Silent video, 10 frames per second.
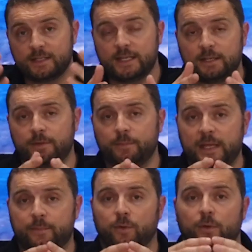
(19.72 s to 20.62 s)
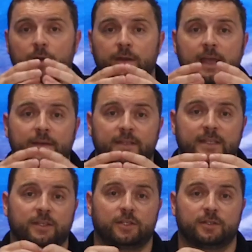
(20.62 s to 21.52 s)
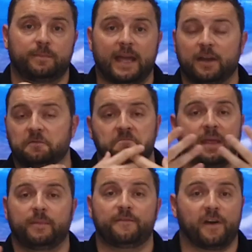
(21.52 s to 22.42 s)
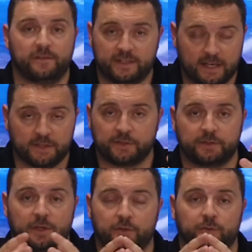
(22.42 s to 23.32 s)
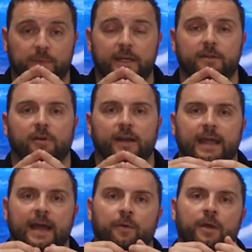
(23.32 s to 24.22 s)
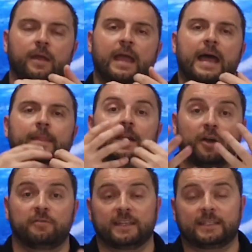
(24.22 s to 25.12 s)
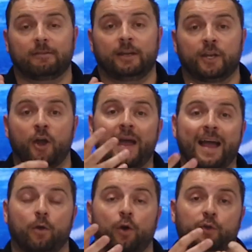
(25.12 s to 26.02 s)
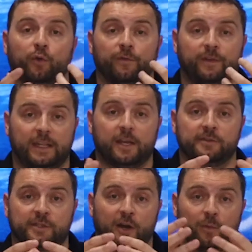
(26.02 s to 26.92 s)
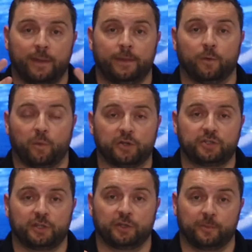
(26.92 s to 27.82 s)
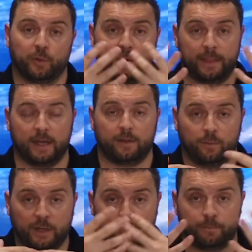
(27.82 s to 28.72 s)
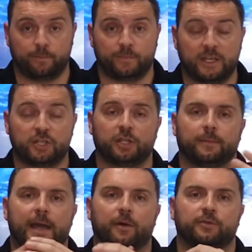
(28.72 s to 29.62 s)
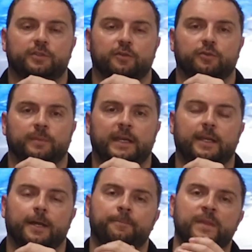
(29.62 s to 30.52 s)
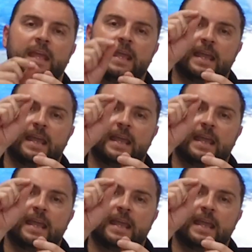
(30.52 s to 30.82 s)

Considering people only have an attention span of maybe 5 seconds on social media right now, and they don't necessarily know how long your videos are when you're watching them or when you're dishing them out on social media,